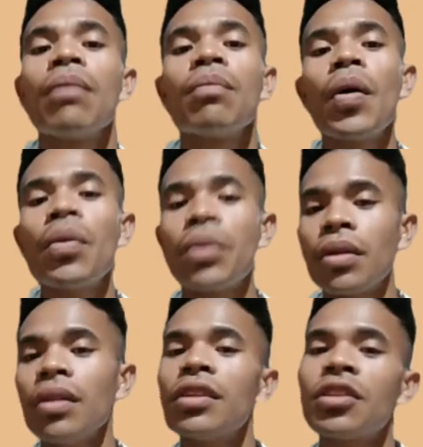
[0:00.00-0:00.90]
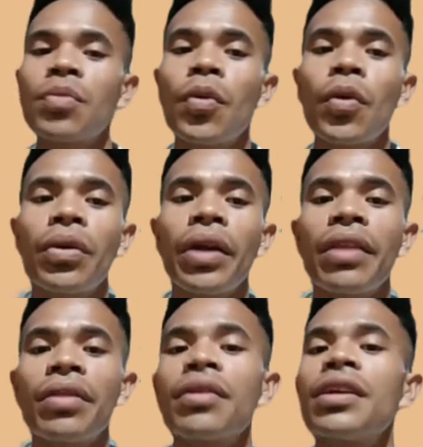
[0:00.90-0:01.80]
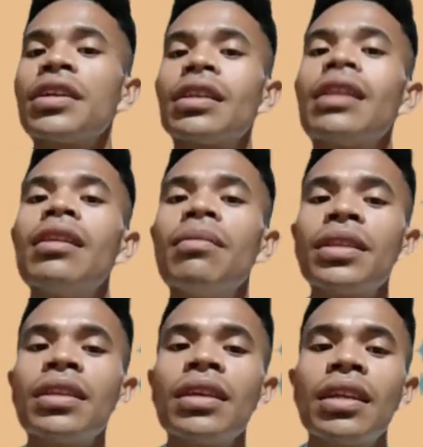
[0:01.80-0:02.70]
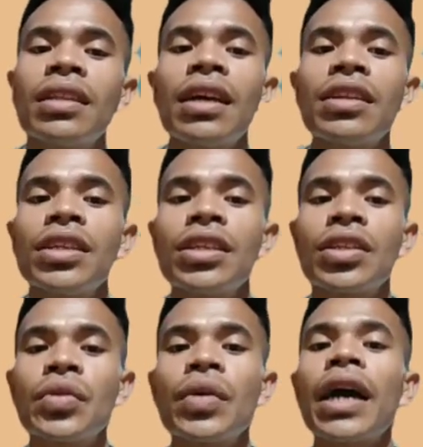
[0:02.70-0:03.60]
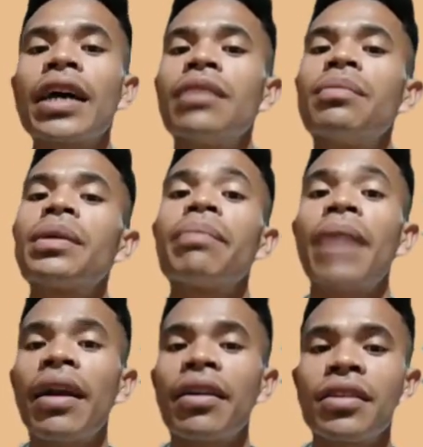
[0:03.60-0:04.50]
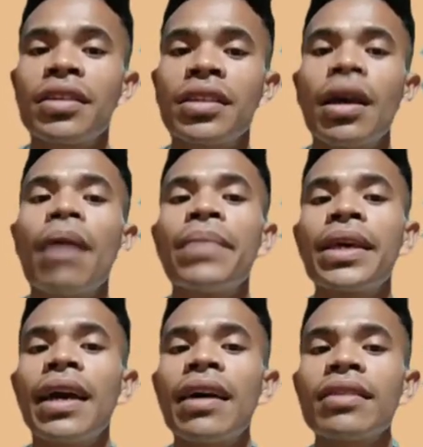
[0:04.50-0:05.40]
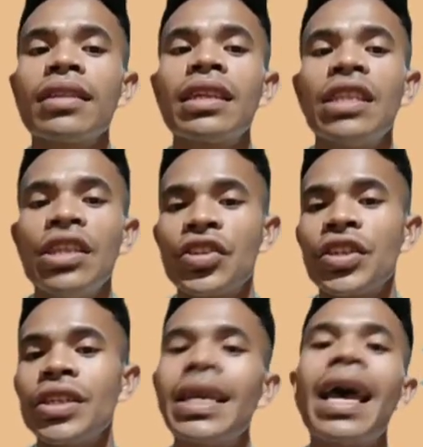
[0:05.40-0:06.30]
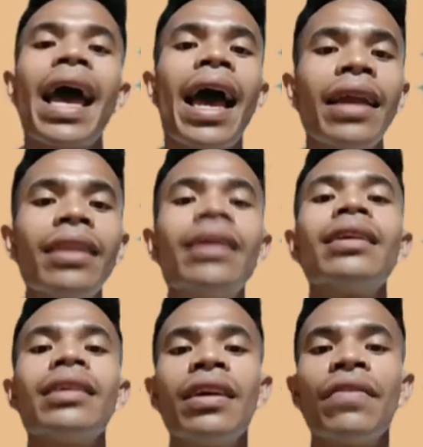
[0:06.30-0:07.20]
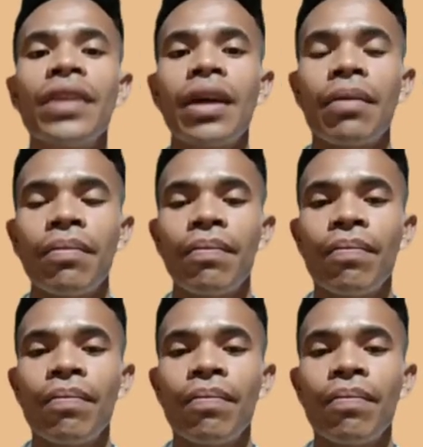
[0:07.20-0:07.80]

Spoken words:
Moral is poor and there is limited attention to academic matters because the teachers had given up.